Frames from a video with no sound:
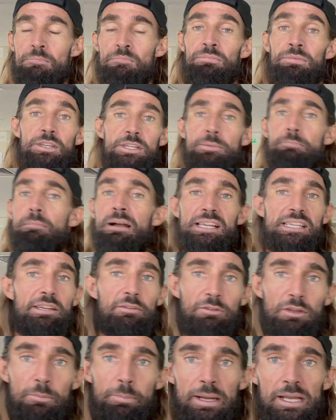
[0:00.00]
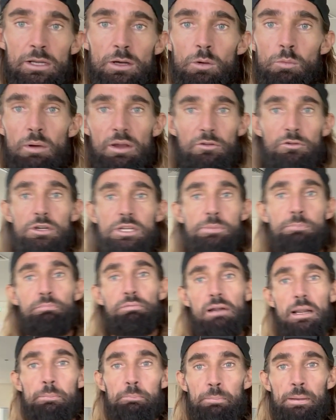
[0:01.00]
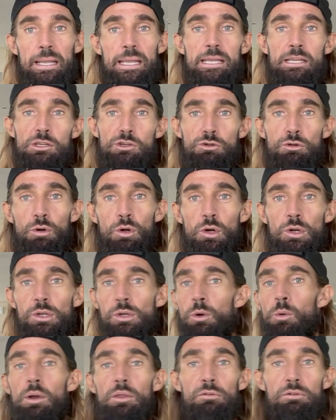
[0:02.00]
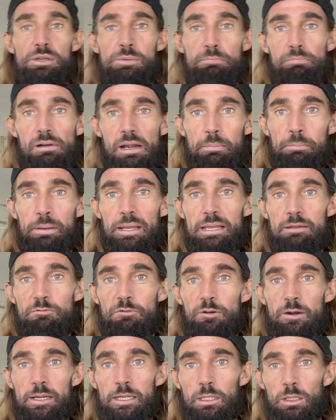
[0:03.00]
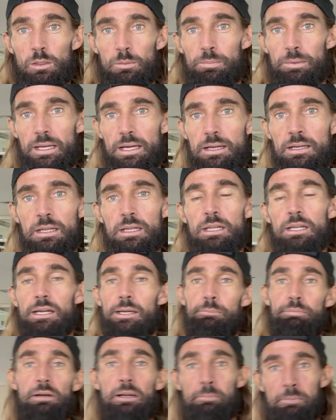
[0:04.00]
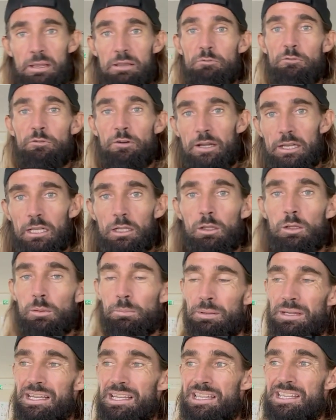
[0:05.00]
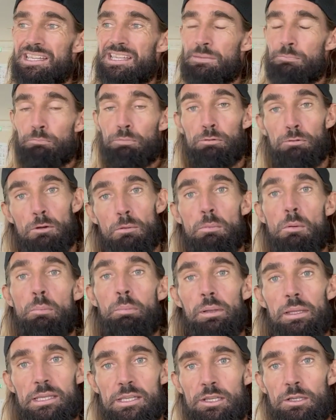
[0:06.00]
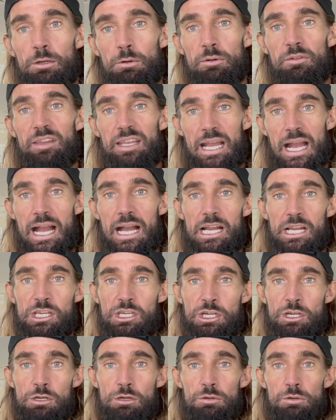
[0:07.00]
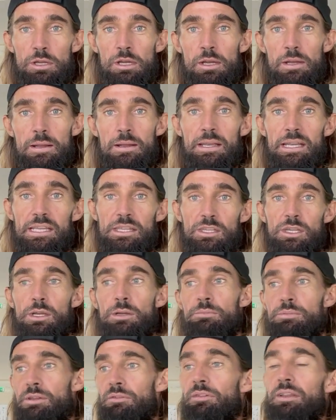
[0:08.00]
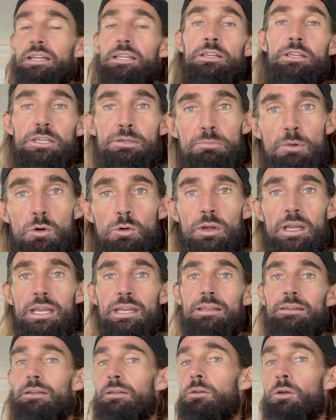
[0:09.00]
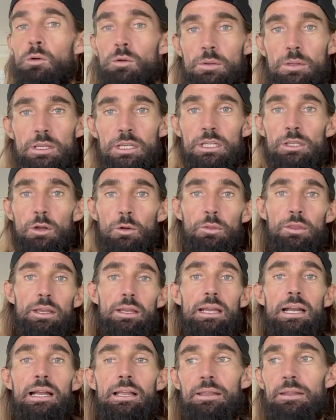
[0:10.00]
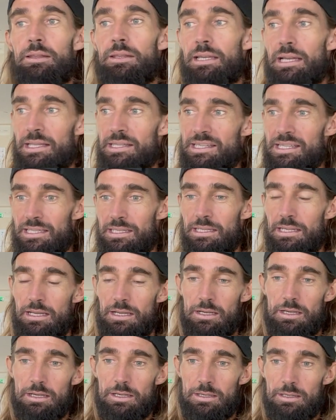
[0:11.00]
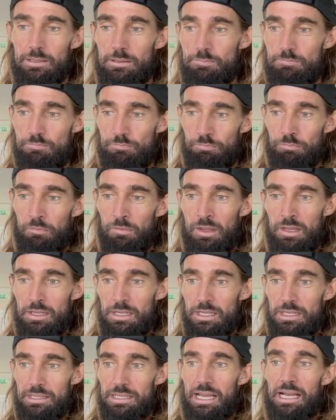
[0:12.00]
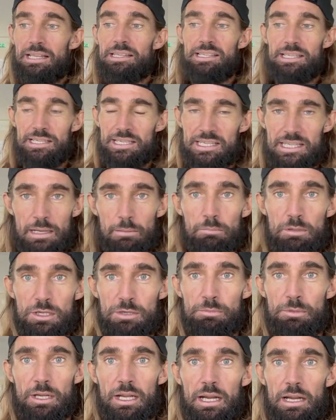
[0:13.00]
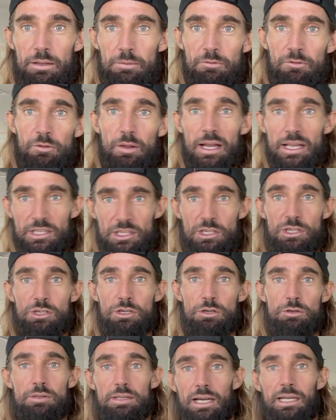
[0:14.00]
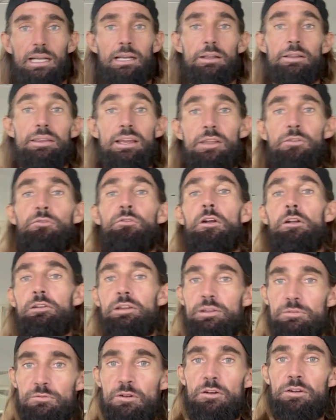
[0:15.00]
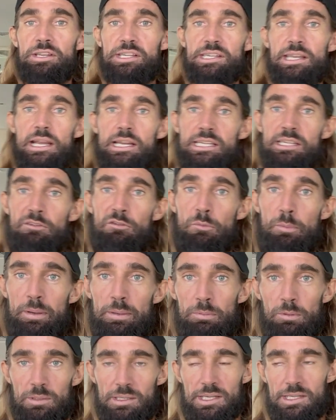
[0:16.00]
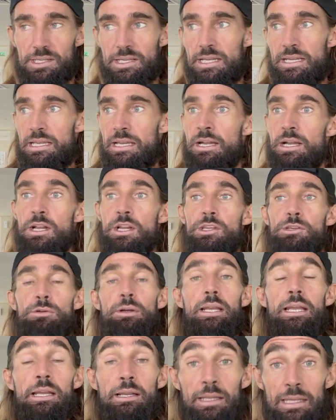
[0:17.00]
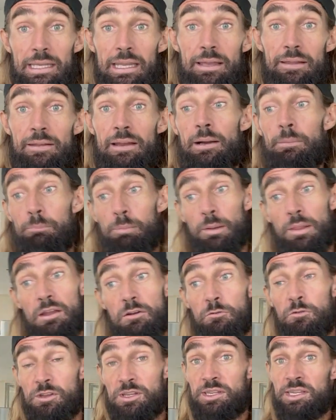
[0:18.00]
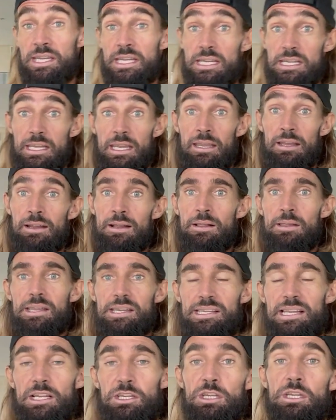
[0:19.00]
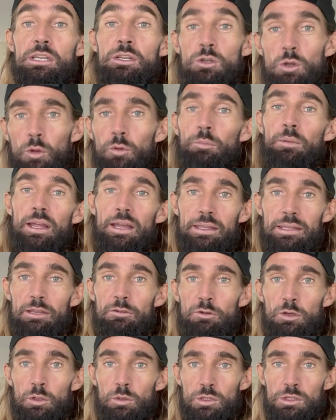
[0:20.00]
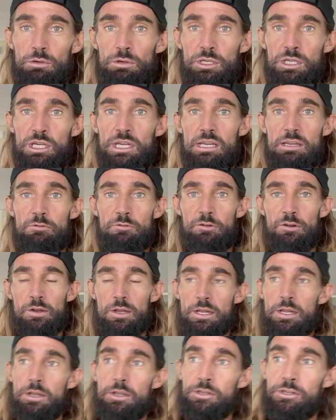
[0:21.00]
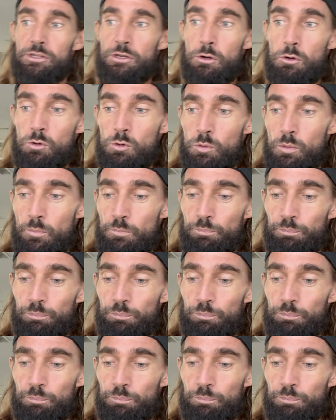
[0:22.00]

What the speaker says: there's a massive debate on whether it's Brad Pitt in Troy or whether it's Brad Pitt in Fight Club, yeah? And Brad Pitt in Fight Club, it's probably to do with the attitude in terms of like the smoking, the anti-establishment kind of attitude, that's very, very sexy for people to see. So I kind of get that. But that physique is actually not that difficult to achieve. So